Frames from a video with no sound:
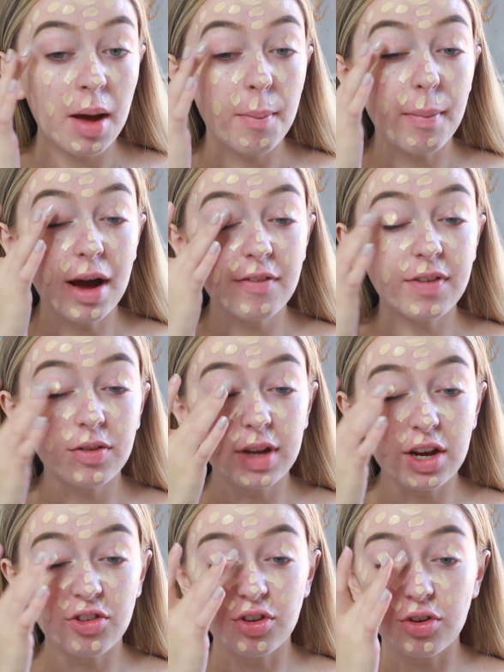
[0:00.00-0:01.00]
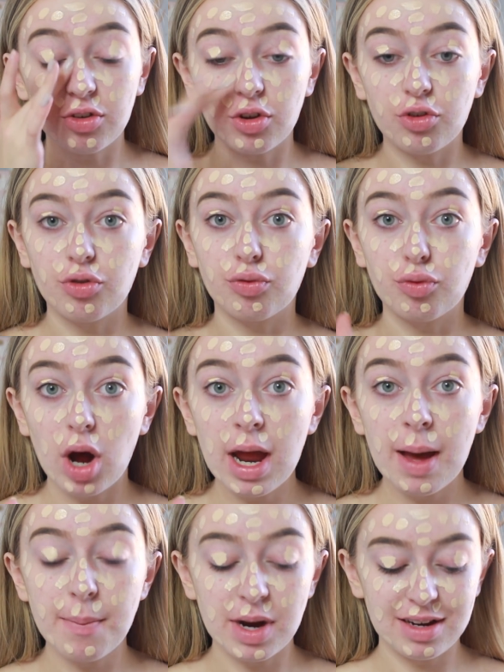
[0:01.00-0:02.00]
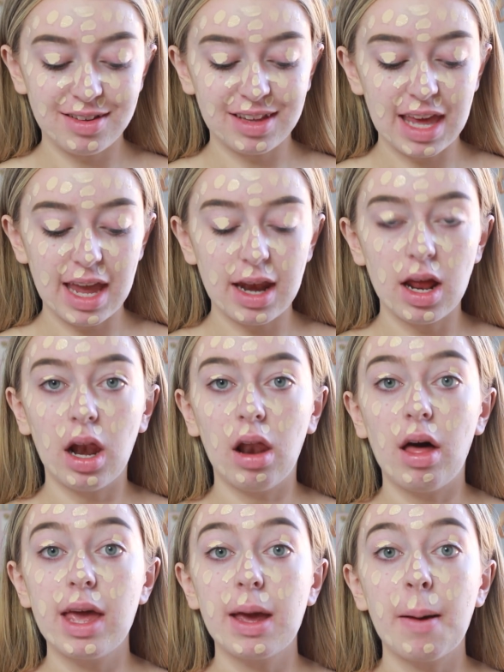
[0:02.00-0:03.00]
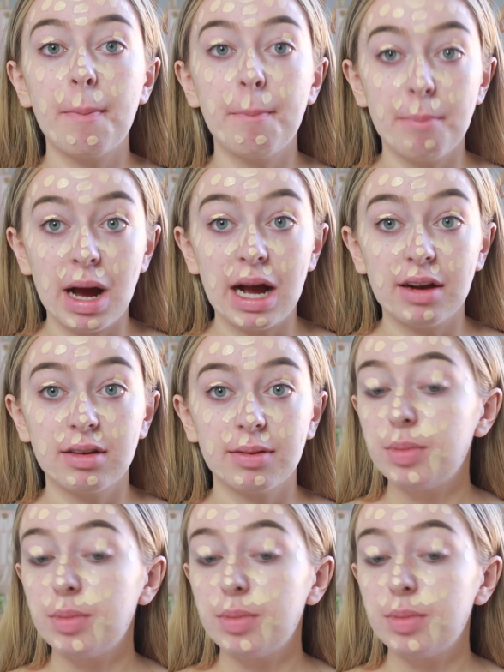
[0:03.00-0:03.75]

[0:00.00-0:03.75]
matte foundations dry up my skin like mad.